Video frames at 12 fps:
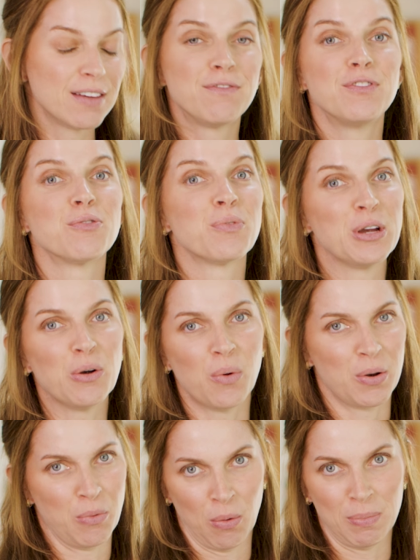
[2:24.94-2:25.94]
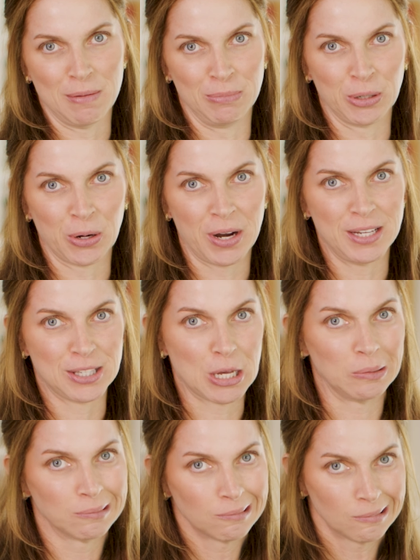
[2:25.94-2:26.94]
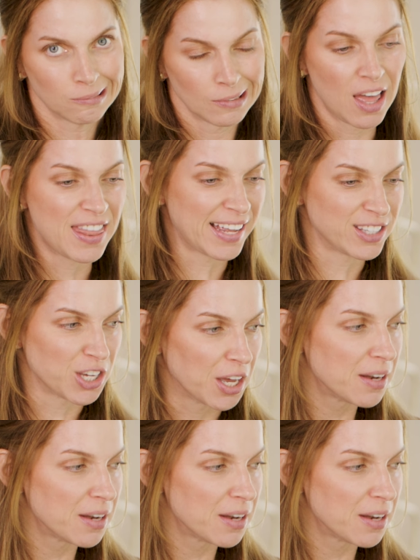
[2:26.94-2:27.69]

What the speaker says: the real one won't be blurry, so that's good.